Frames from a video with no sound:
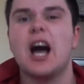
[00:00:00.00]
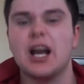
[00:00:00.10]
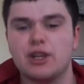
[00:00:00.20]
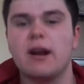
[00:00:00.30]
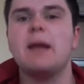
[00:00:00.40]
A
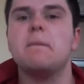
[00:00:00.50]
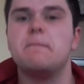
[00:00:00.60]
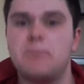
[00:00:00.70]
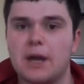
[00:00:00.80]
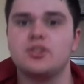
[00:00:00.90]
great
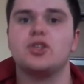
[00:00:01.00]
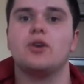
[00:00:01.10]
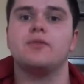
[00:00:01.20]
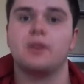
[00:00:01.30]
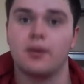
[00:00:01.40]
bunch
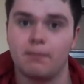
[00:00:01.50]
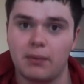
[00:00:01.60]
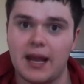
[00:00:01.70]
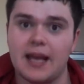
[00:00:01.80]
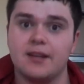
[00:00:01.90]
of
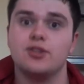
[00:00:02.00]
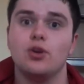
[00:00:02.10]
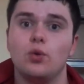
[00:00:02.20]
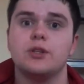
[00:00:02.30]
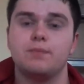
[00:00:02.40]
complainers
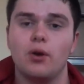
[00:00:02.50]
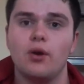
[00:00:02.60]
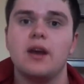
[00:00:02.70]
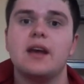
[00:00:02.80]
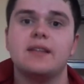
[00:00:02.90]
who would
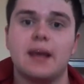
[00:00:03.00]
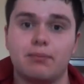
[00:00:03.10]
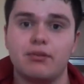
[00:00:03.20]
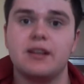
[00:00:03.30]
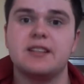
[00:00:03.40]
put their
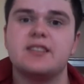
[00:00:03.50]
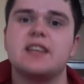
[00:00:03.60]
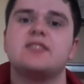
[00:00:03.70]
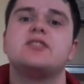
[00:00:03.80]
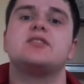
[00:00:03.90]

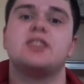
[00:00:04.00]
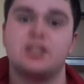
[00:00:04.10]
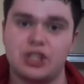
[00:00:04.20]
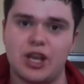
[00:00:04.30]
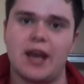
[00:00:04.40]
predecessors to
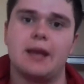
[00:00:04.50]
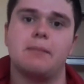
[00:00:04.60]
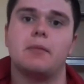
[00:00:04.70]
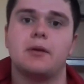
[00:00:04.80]
shame.